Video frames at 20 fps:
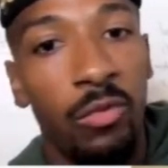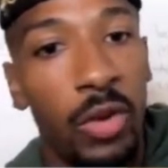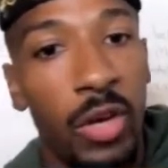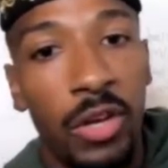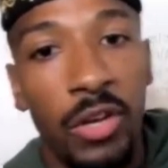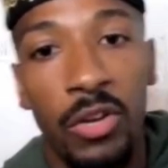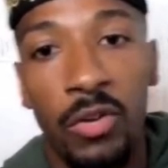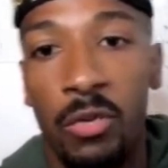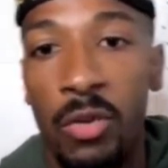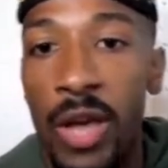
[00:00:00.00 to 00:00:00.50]

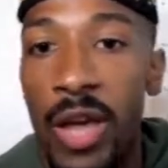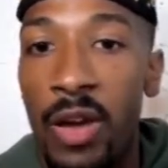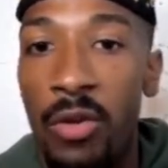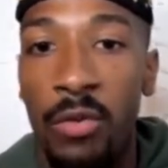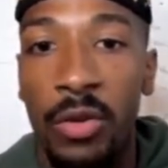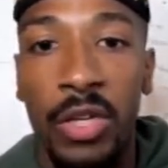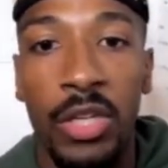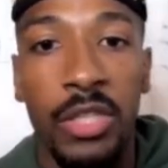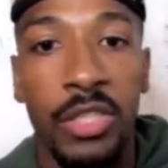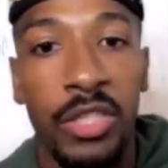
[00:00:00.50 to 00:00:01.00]
running around
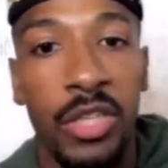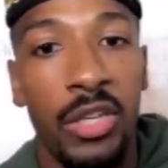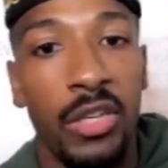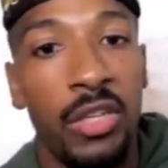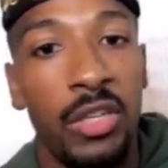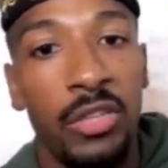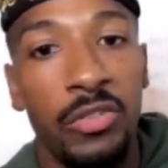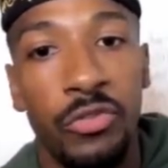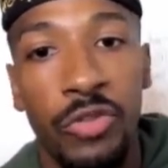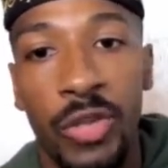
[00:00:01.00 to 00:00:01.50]
with each
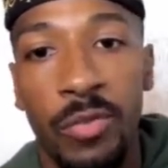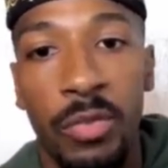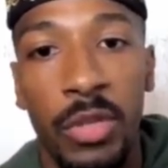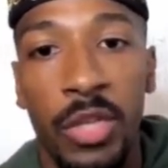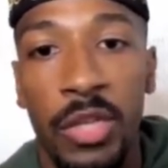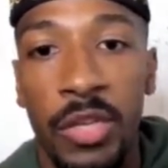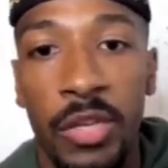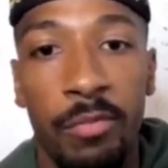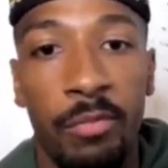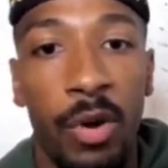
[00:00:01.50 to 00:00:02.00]
other,
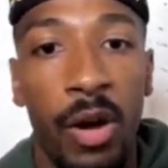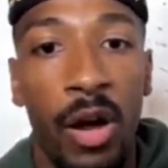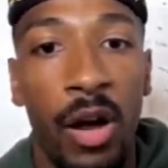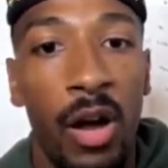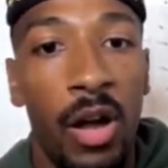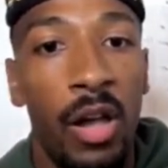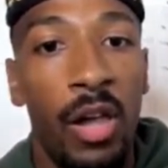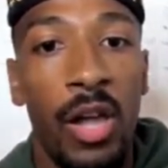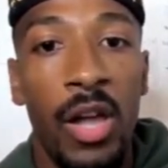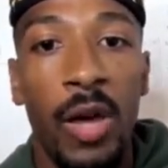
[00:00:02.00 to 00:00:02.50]
dribbling the
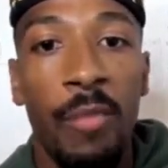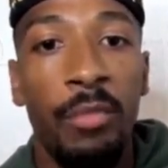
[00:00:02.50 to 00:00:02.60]
ball,